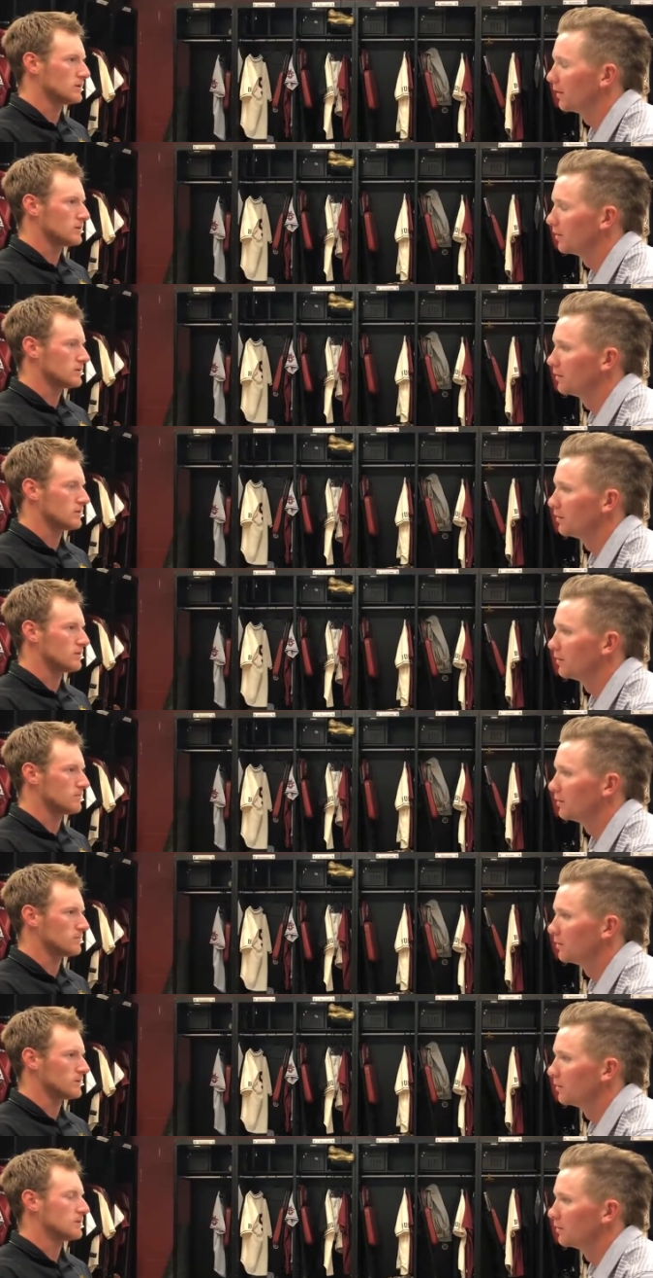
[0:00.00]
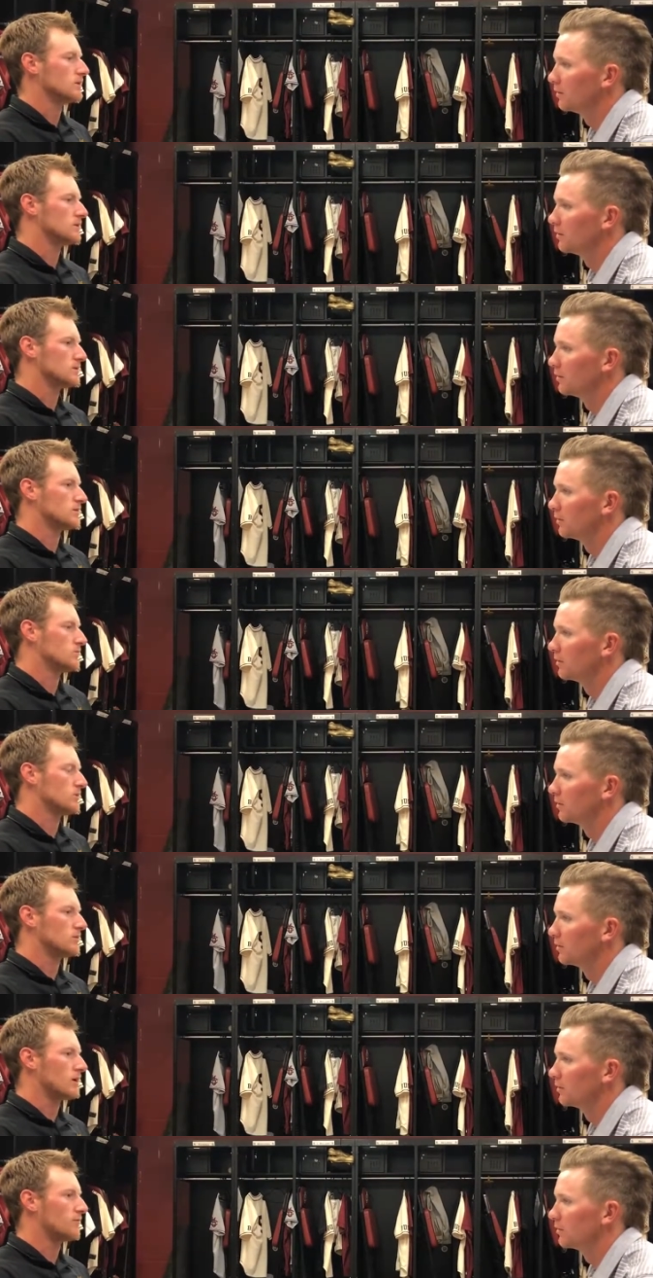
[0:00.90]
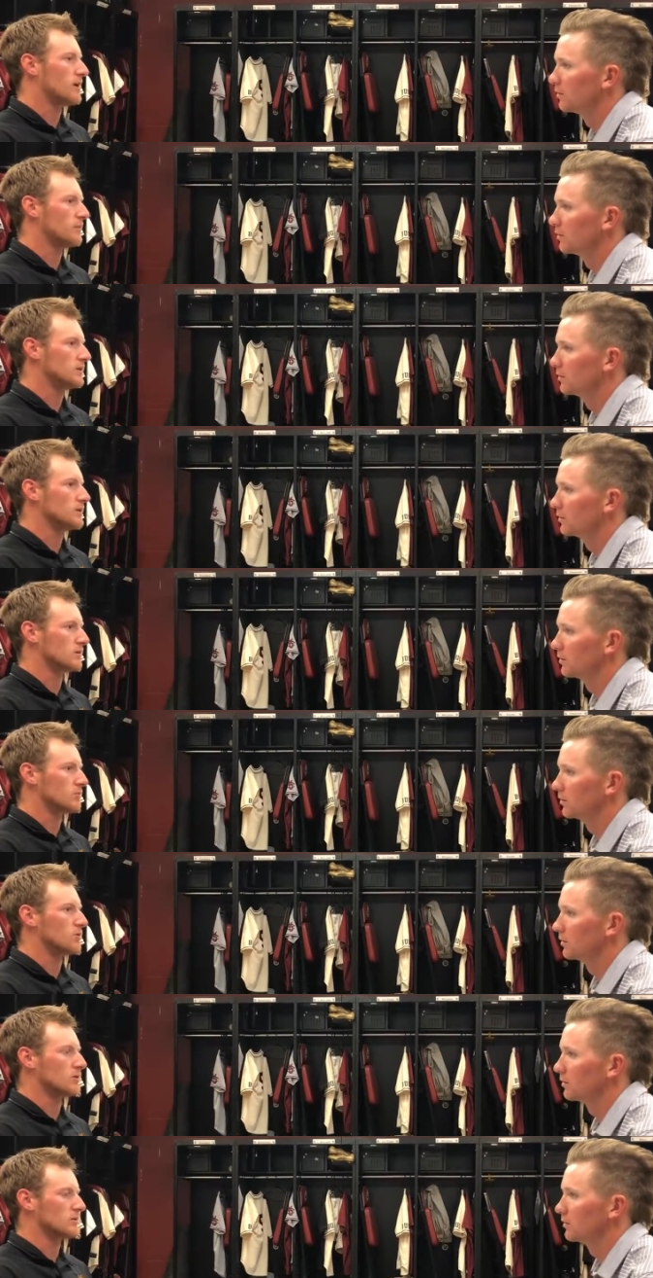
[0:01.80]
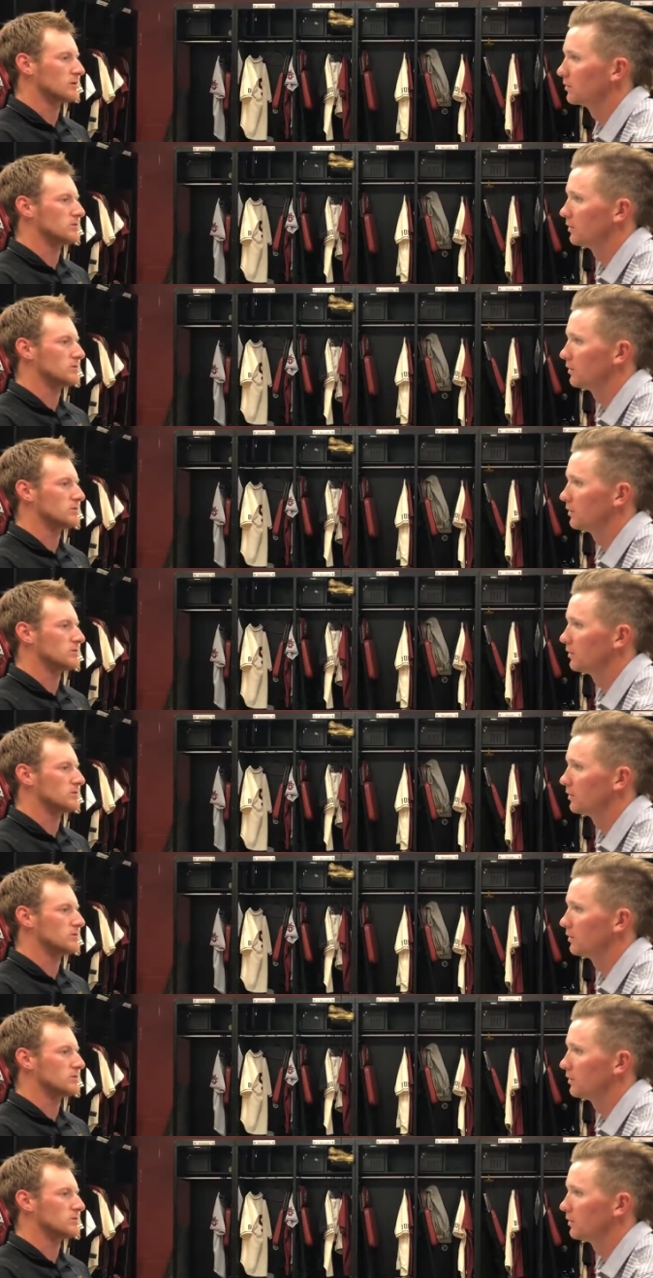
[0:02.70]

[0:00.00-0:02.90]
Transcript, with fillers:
Speaker 1: So that's we don't have that many on our program.